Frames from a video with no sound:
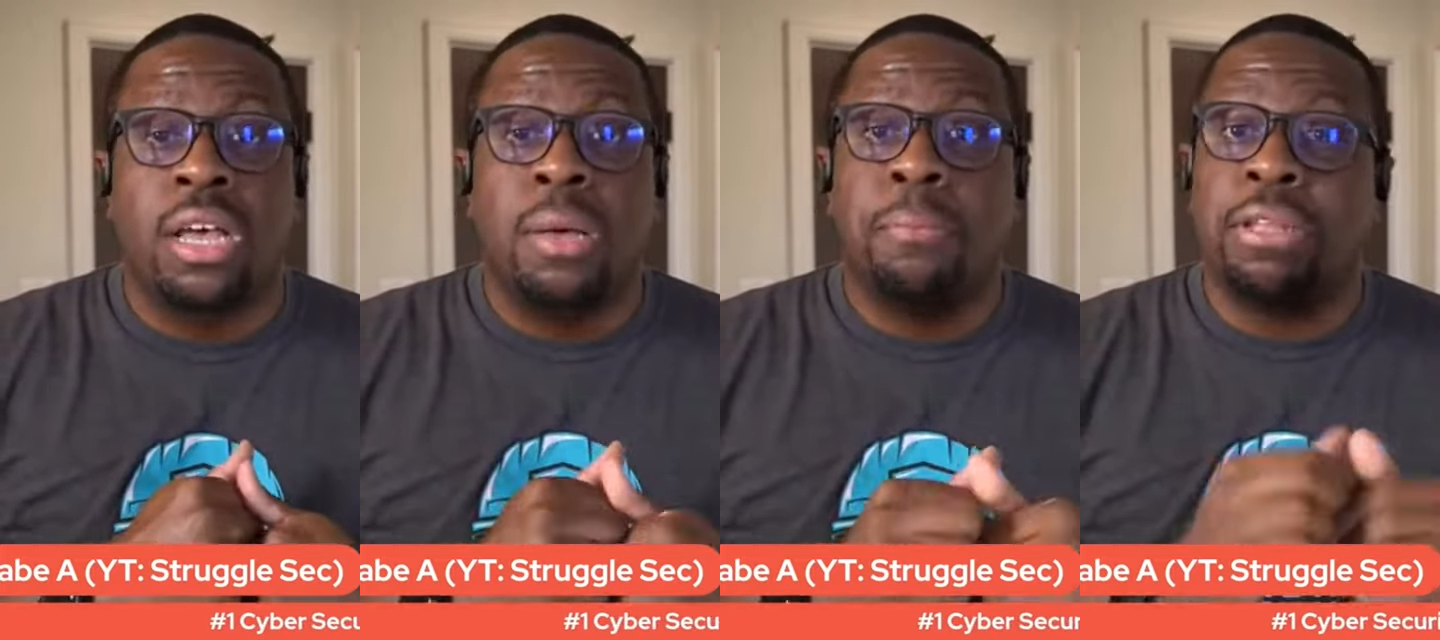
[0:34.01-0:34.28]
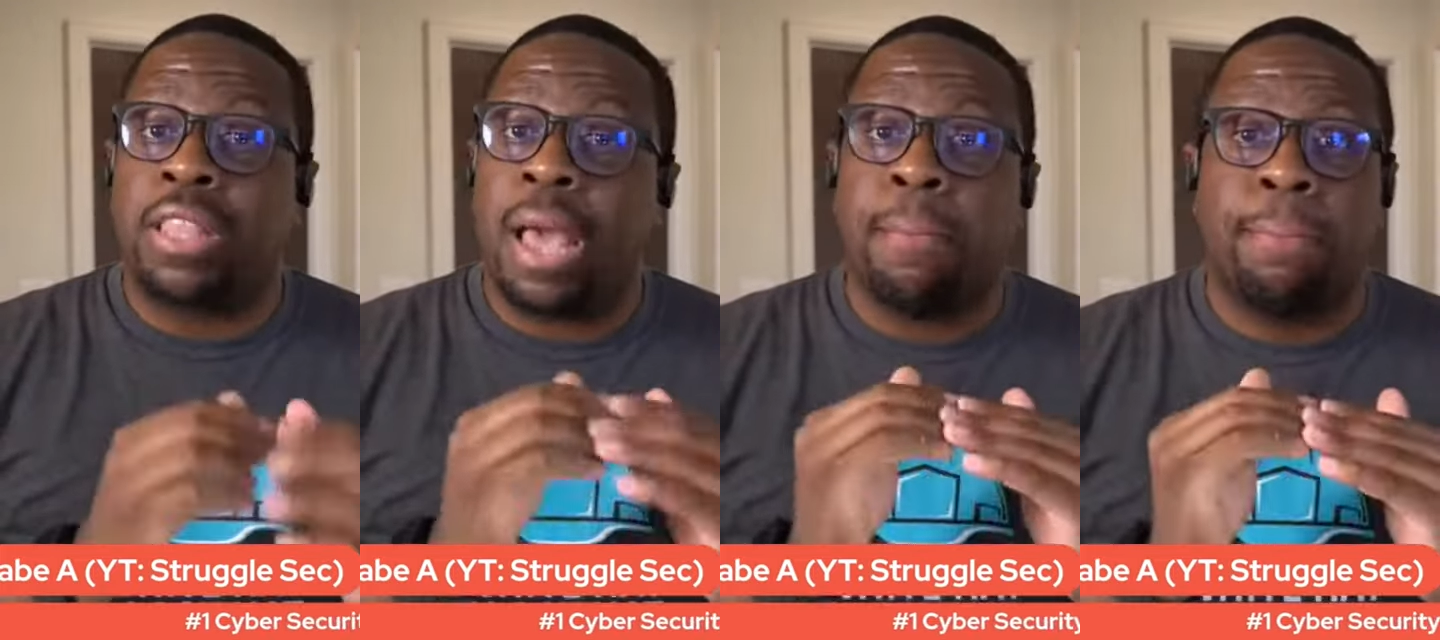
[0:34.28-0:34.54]

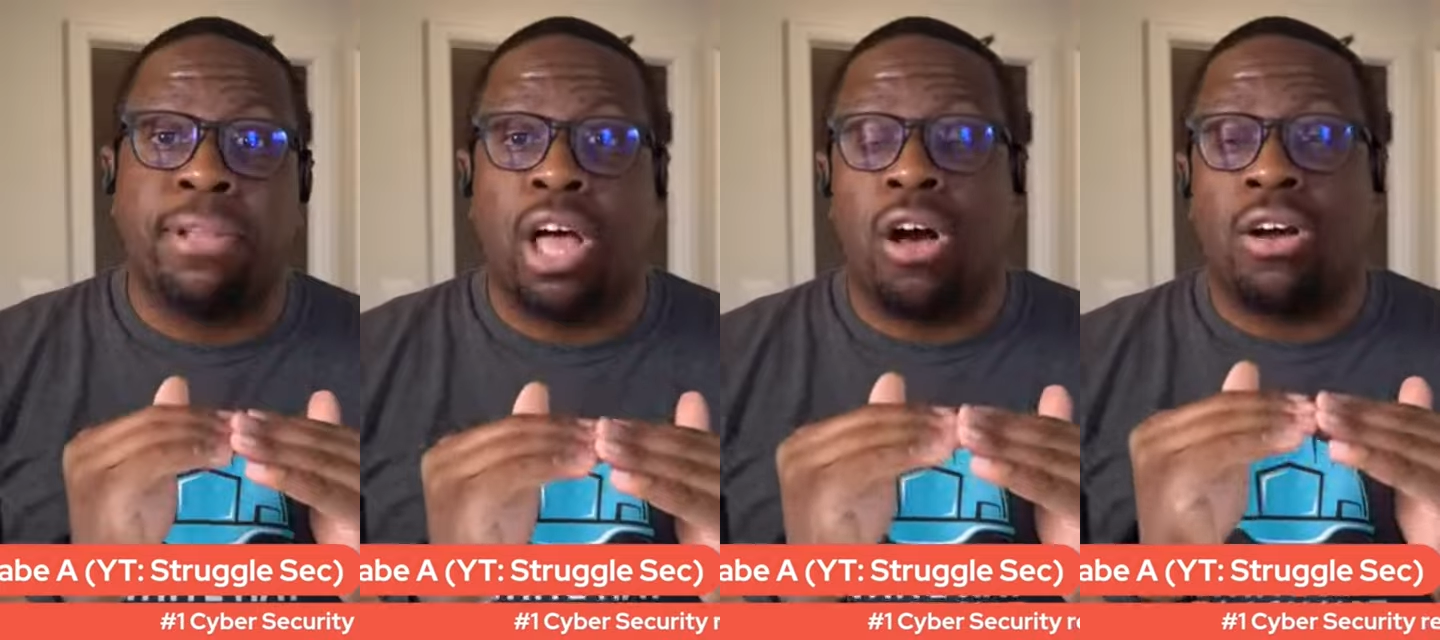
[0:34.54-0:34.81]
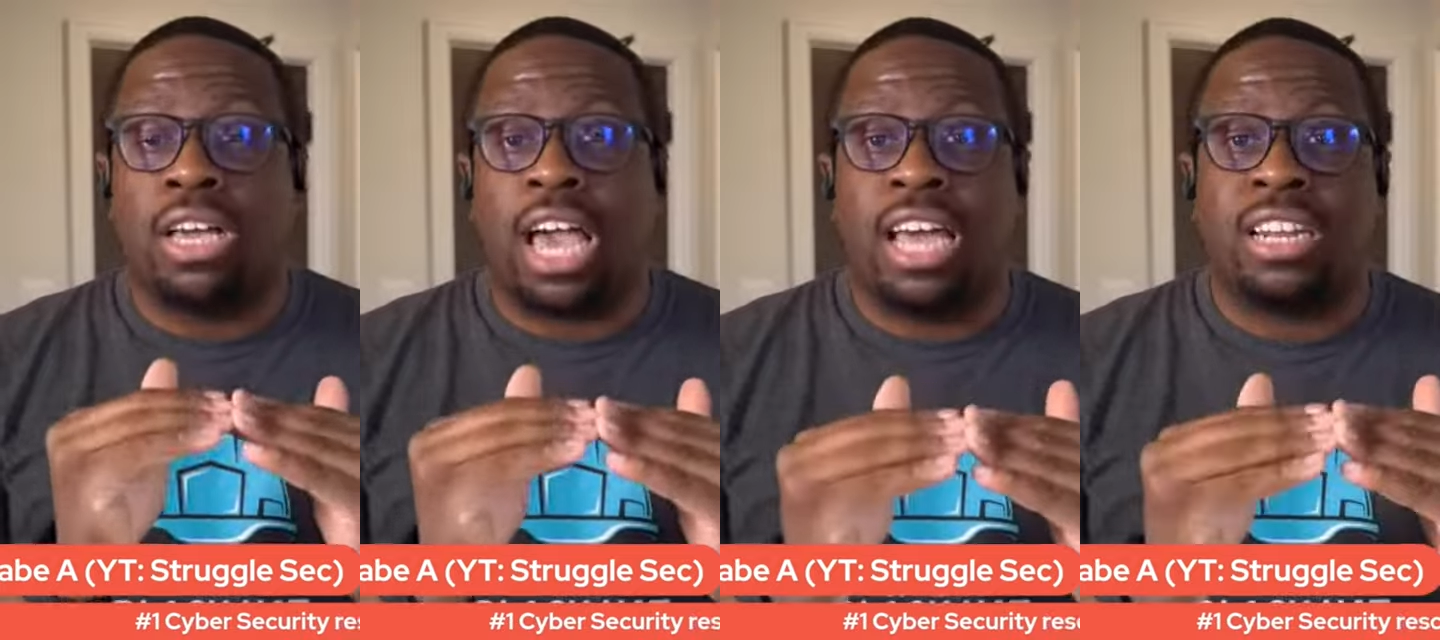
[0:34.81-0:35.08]
But that
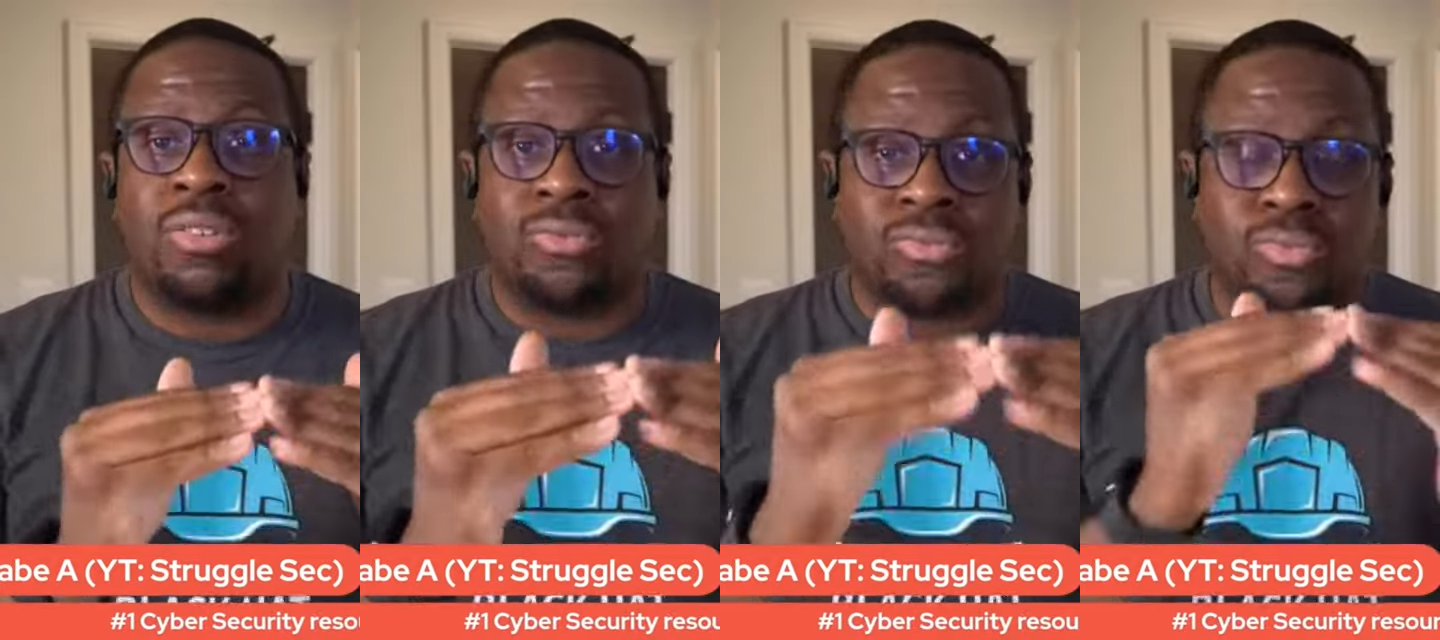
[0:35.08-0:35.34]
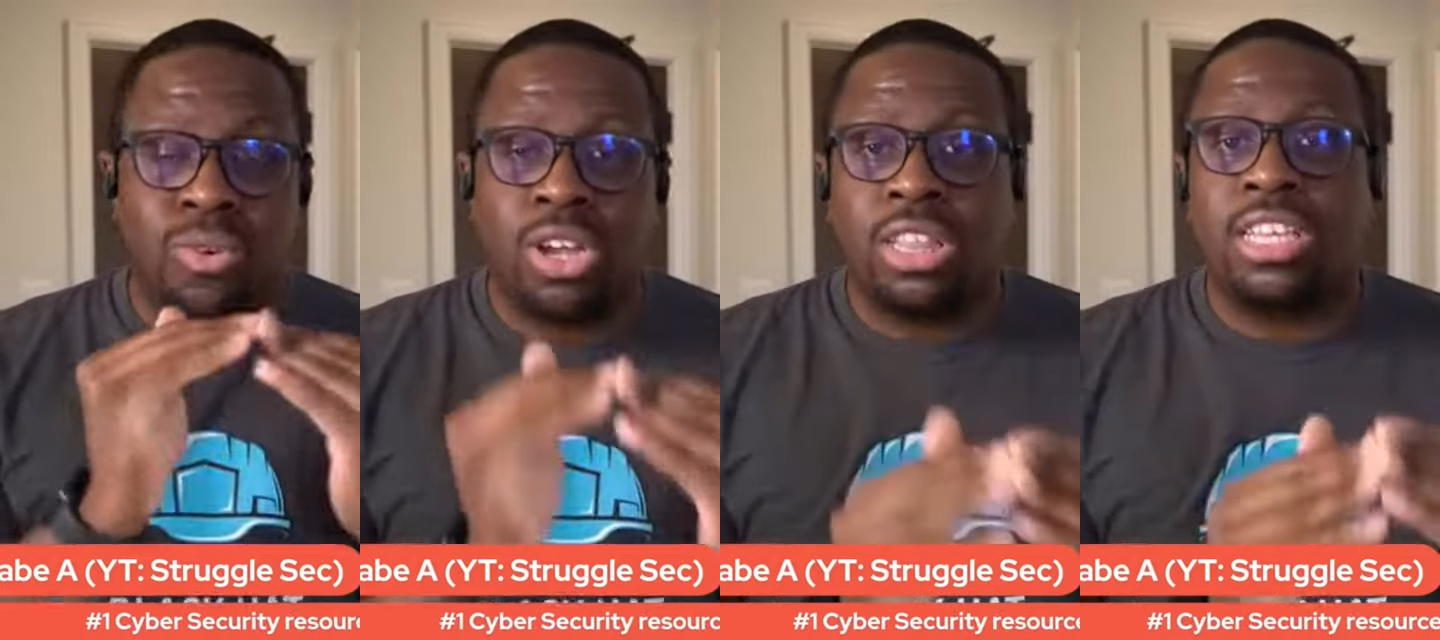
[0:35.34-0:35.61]
blog kind of
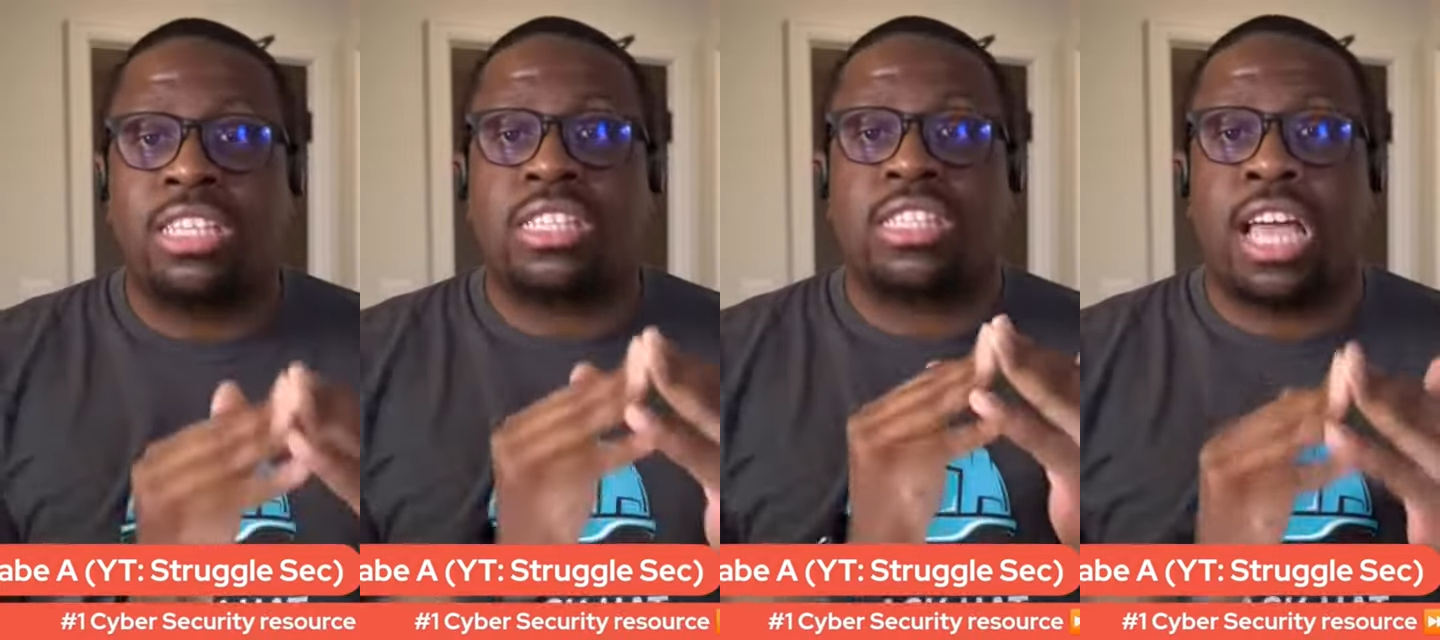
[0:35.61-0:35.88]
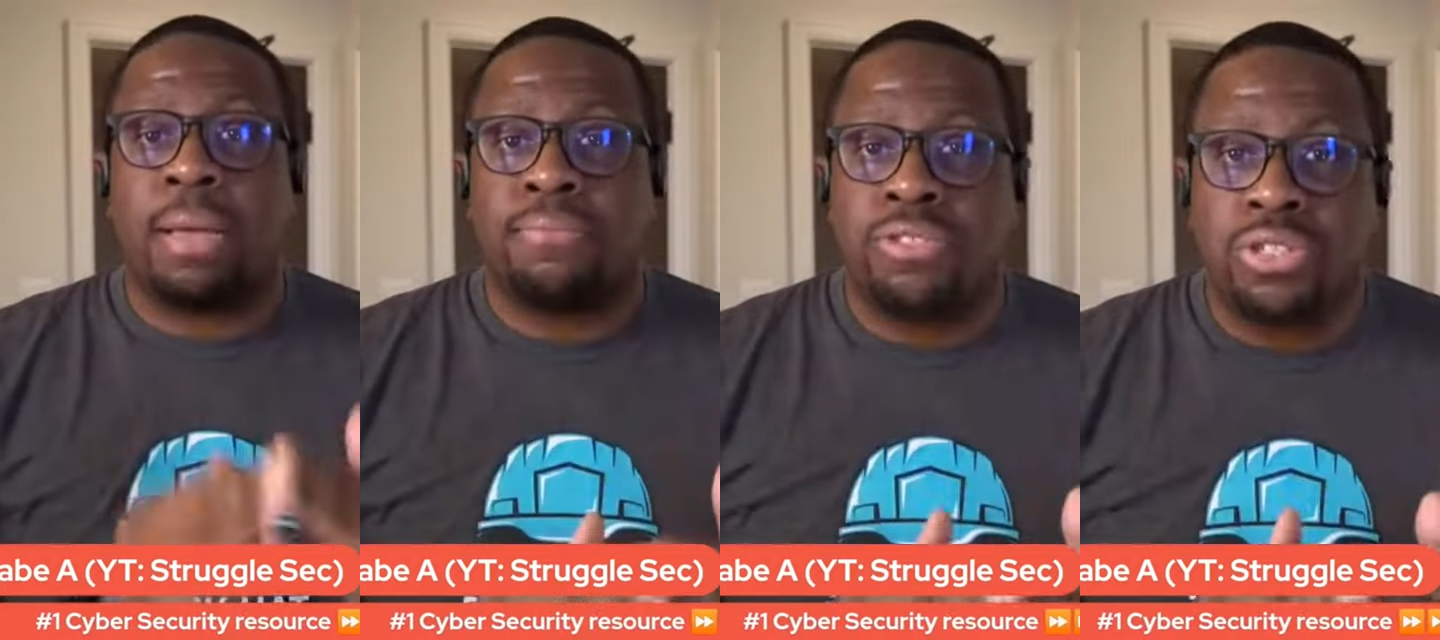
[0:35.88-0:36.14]
really
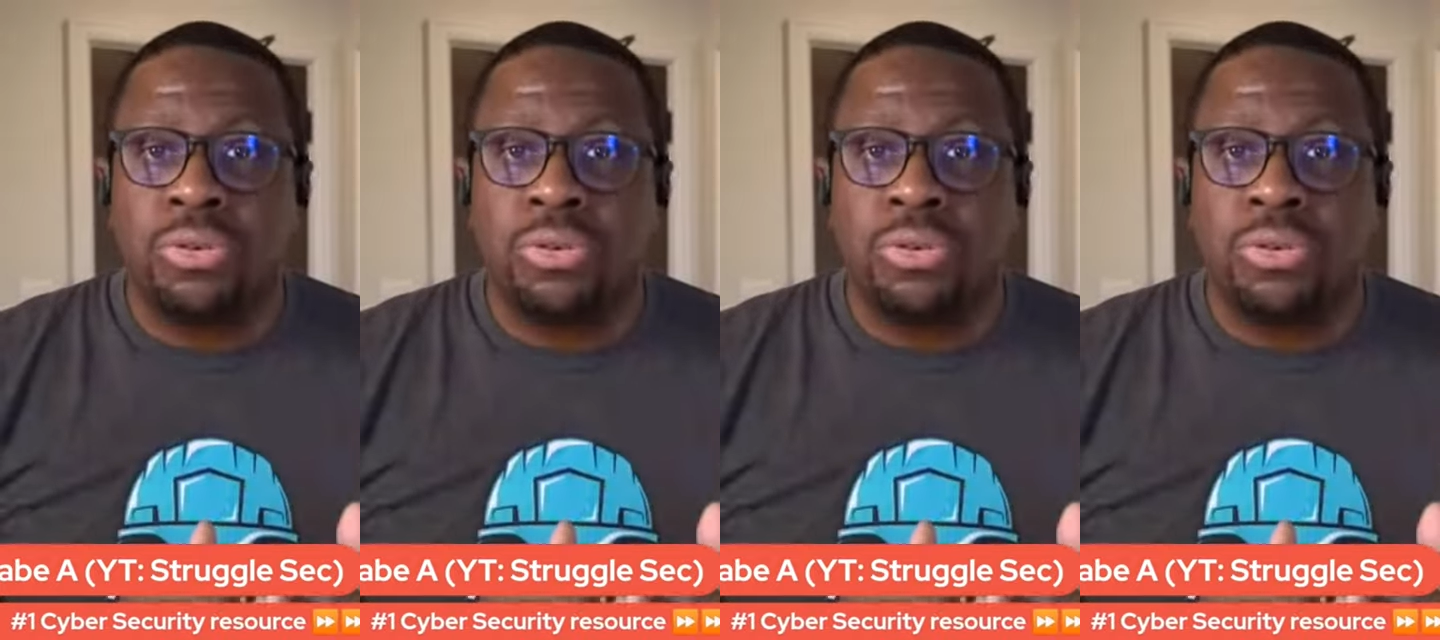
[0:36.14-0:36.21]
steps